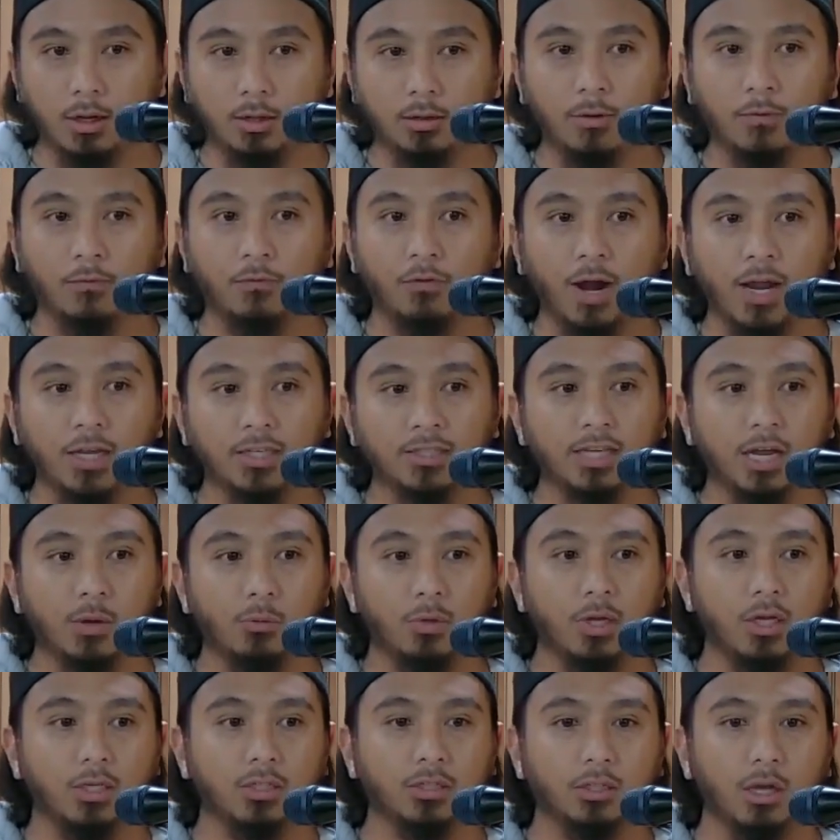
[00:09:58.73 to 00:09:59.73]
The friends that
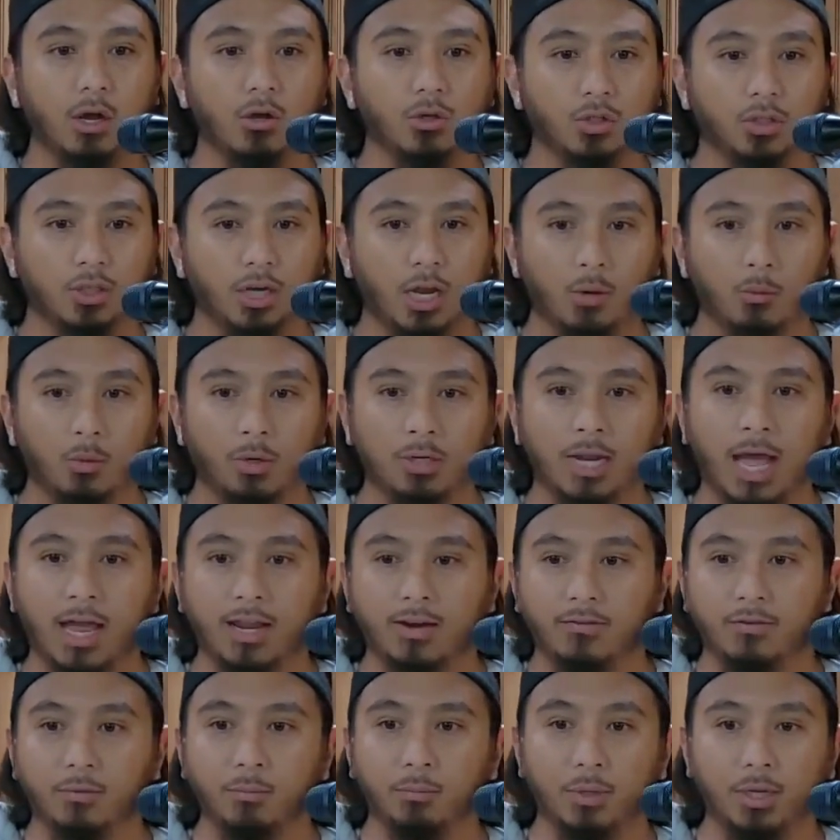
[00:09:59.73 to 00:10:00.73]
we associate will not
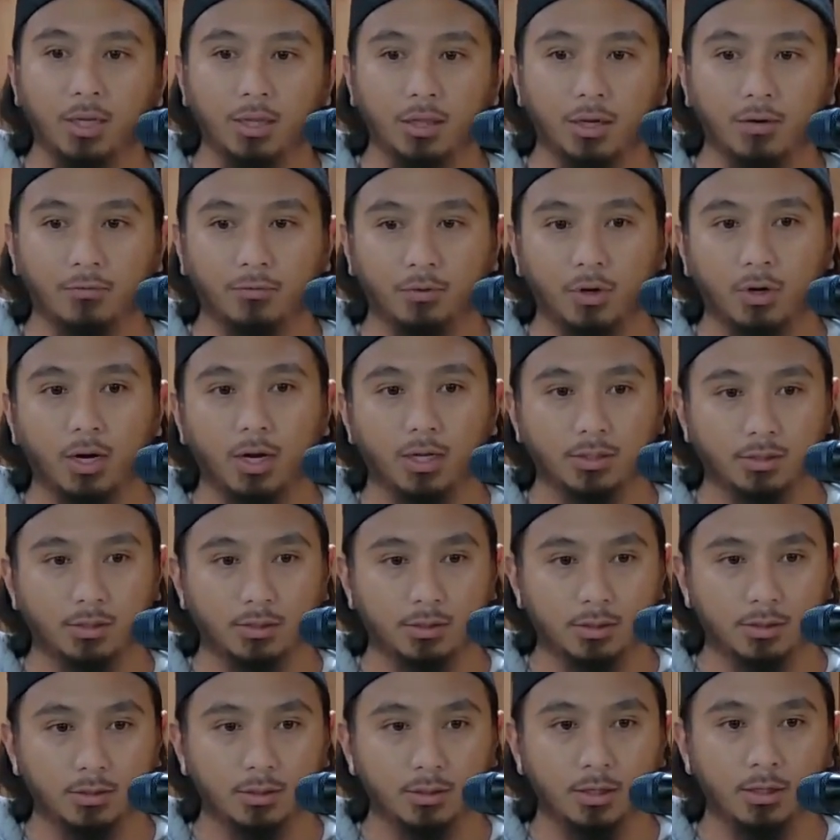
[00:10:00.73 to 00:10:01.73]
even be there for
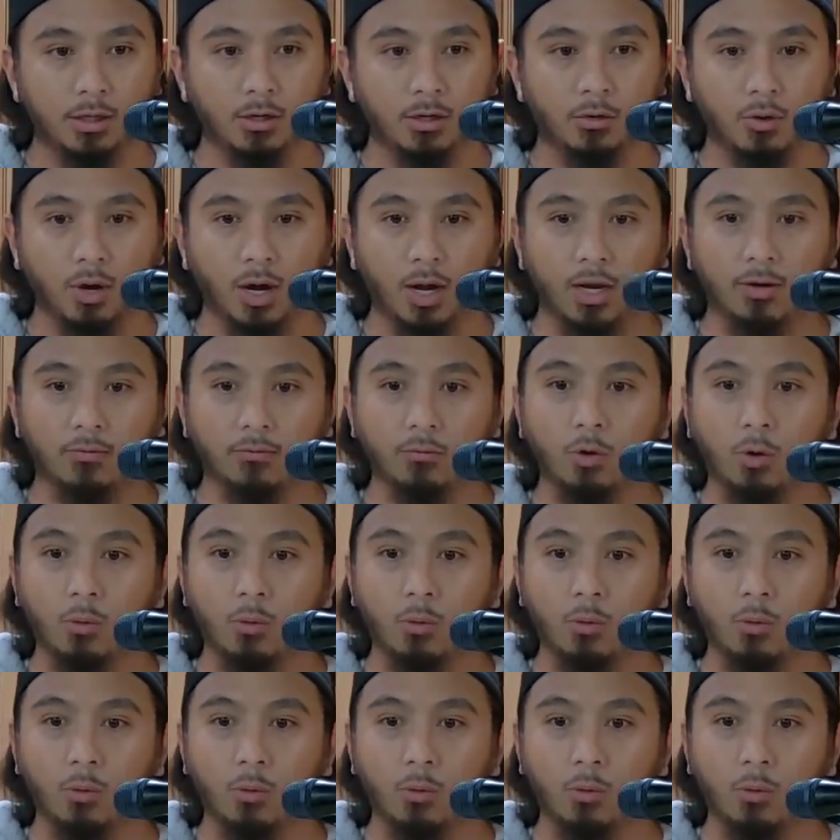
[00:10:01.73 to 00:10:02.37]
us in the grave.